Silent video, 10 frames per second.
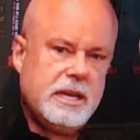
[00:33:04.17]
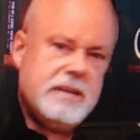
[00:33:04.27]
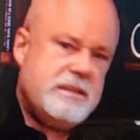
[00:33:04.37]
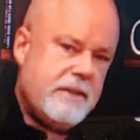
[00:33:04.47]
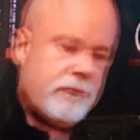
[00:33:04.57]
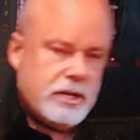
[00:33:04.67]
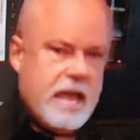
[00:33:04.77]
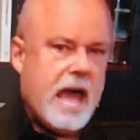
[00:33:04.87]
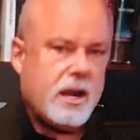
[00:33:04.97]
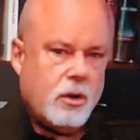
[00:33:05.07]
in a different
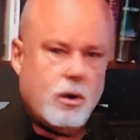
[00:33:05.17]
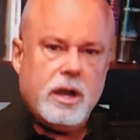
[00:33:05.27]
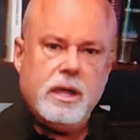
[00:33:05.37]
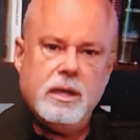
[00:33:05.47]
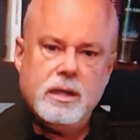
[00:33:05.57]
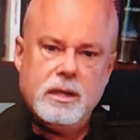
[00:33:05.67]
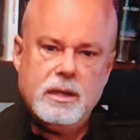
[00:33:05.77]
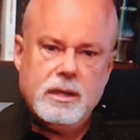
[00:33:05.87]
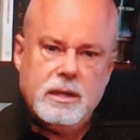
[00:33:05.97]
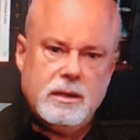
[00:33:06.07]
category
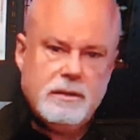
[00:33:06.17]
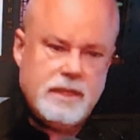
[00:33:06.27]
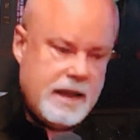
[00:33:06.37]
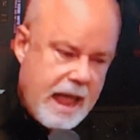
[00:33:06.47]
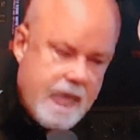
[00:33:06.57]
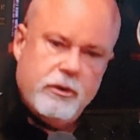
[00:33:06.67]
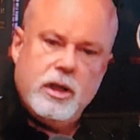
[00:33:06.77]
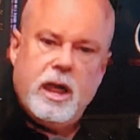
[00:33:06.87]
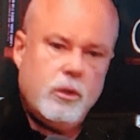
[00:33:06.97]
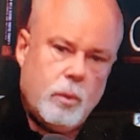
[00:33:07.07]
than
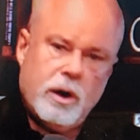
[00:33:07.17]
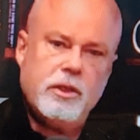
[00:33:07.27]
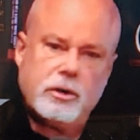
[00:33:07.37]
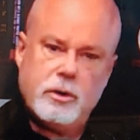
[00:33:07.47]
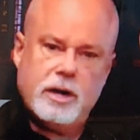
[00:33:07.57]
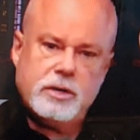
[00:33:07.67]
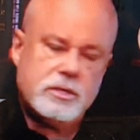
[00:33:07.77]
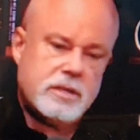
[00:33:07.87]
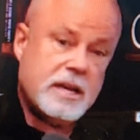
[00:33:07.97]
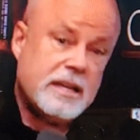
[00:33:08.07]
every other one of their
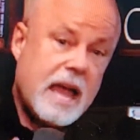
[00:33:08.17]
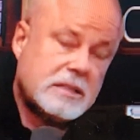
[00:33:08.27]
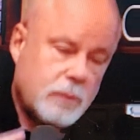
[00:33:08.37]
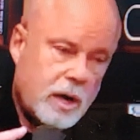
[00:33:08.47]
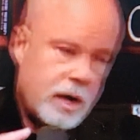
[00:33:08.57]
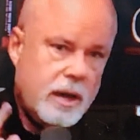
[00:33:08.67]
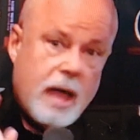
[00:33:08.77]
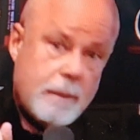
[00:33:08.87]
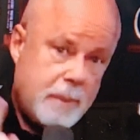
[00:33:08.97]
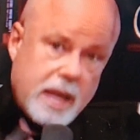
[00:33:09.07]
creditors. And guess what?
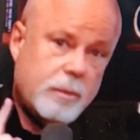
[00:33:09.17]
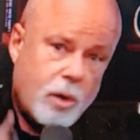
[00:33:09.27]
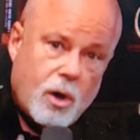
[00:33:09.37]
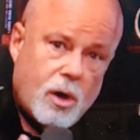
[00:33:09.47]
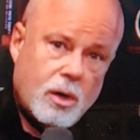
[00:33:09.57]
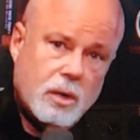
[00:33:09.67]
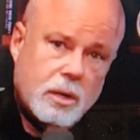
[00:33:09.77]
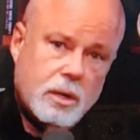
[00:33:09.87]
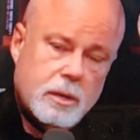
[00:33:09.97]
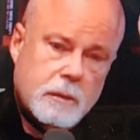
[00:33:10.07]
I paid them all.
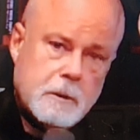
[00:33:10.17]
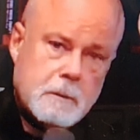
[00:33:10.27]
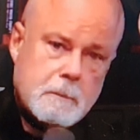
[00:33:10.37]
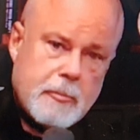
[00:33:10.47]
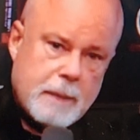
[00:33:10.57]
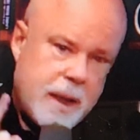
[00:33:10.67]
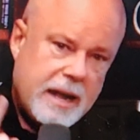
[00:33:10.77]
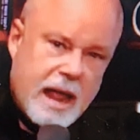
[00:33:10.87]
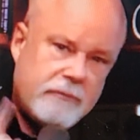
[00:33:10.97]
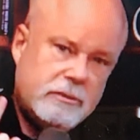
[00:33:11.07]
I
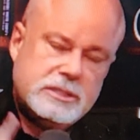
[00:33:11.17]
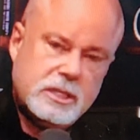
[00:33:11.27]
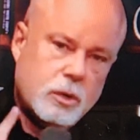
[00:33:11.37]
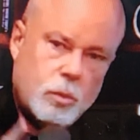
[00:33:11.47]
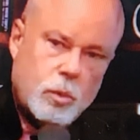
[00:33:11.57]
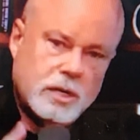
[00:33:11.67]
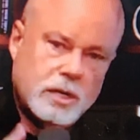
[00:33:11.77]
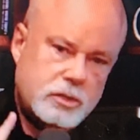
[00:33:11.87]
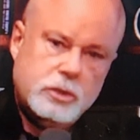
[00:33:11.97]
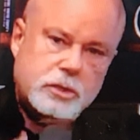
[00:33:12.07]
paid every single one
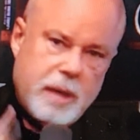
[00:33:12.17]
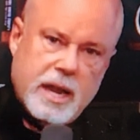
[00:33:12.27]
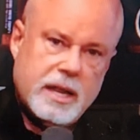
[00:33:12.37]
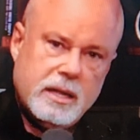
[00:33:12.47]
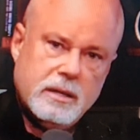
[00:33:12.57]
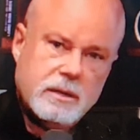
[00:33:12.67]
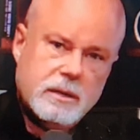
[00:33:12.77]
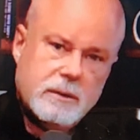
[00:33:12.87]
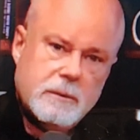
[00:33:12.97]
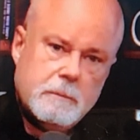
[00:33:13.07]
to the penny.
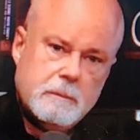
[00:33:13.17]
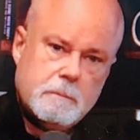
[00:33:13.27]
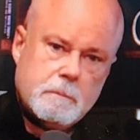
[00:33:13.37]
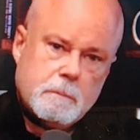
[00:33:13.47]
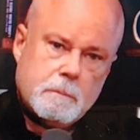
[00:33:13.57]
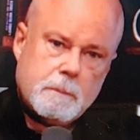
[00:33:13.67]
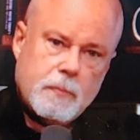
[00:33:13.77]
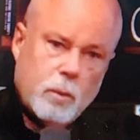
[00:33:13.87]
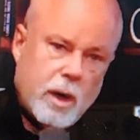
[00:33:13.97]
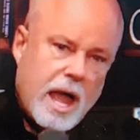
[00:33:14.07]

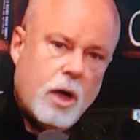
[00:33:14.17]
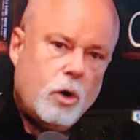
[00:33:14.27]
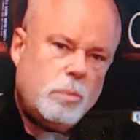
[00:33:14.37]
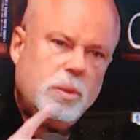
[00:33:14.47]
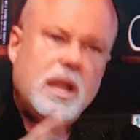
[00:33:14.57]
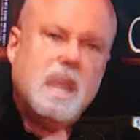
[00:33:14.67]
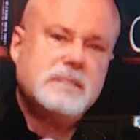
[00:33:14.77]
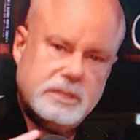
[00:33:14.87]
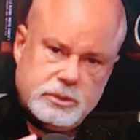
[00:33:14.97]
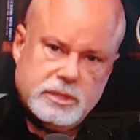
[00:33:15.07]
What I owed plus
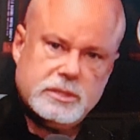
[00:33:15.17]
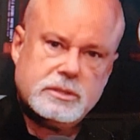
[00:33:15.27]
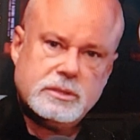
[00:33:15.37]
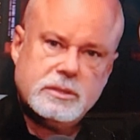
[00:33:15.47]
interest.